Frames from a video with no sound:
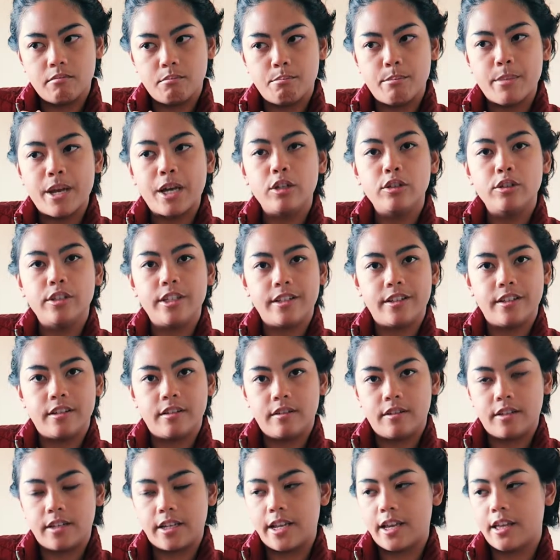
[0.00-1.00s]
melded
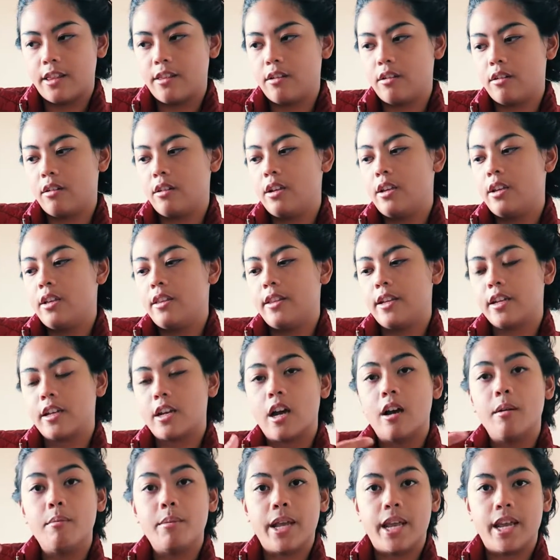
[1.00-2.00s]
together. They
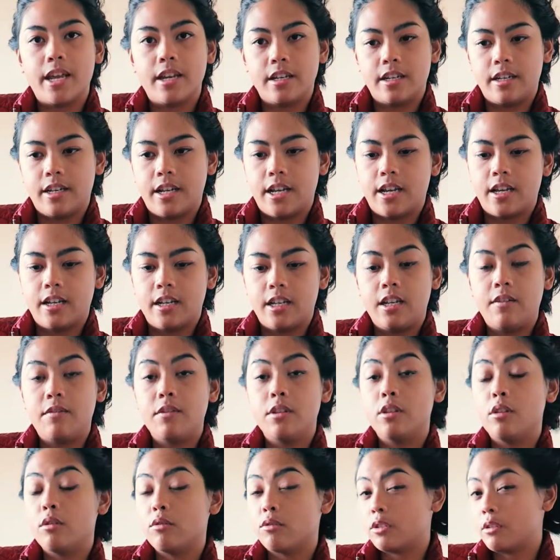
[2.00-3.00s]
come hand in hand,
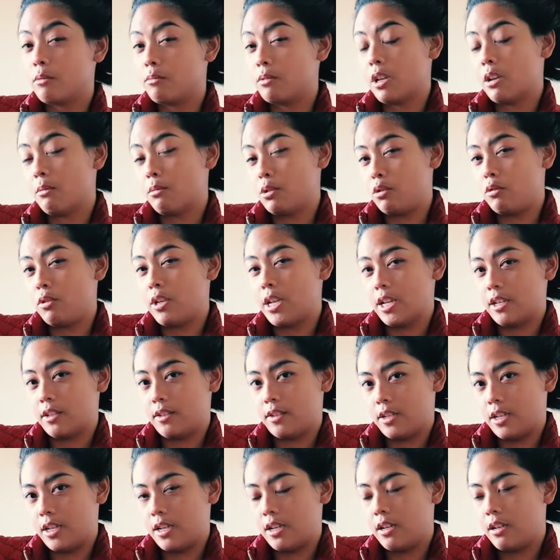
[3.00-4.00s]
even though sometimes you can't
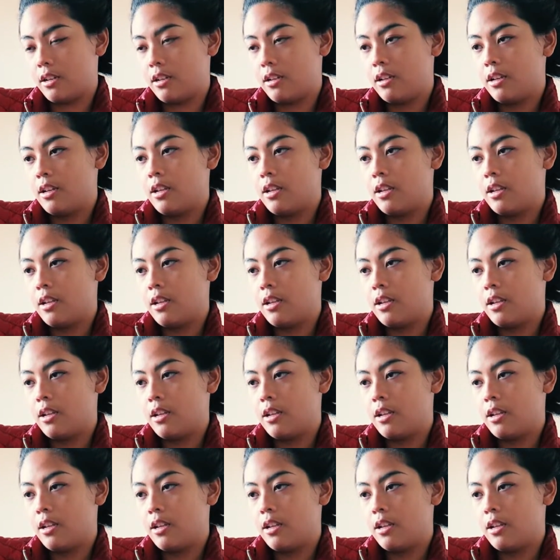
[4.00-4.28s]
see it.